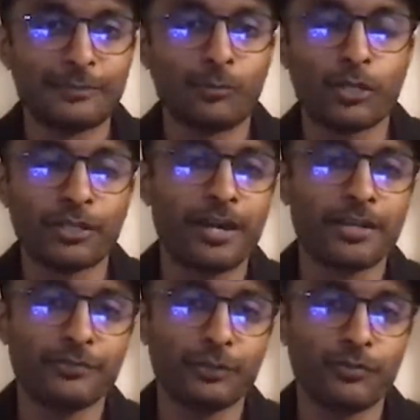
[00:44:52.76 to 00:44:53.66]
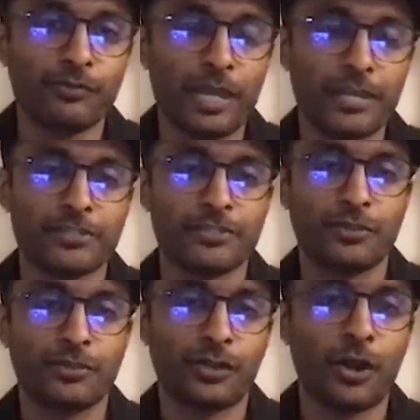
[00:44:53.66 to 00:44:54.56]
what kind of
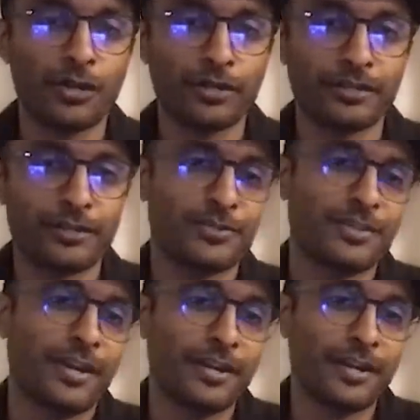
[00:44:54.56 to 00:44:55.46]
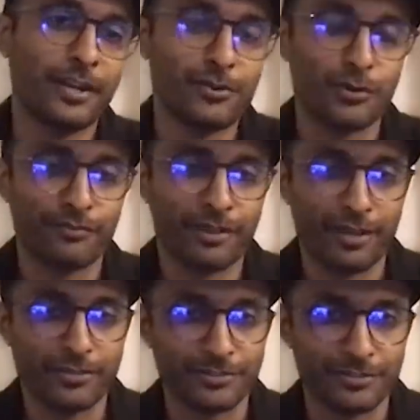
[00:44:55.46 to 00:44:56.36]
notifications or the content you're sending on
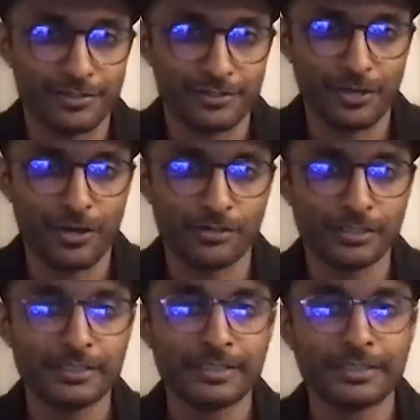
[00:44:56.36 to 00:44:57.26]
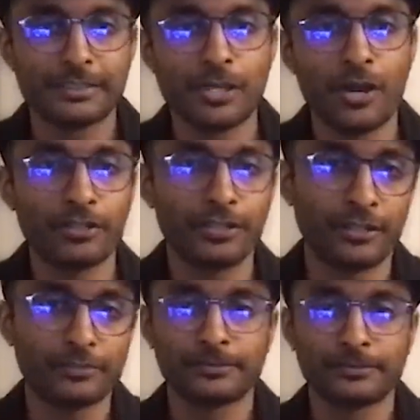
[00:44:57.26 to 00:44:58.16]
notifications. So you're, you
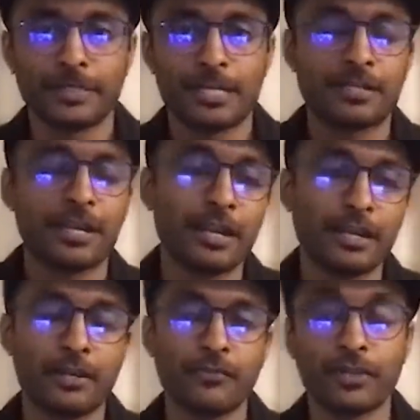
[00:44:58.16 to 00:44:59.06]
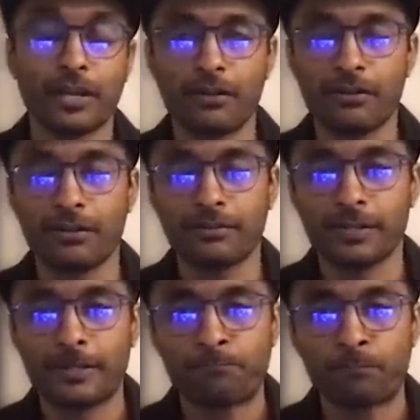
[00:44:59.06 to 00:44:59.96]
know, staying ahead of the curve.
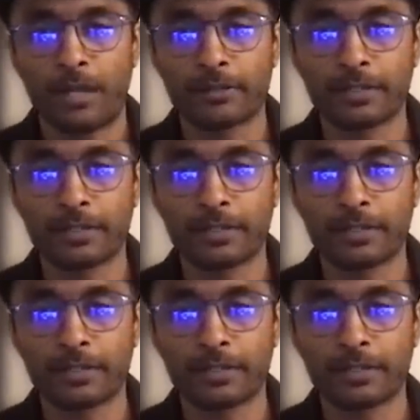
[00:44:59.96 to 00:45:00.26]
I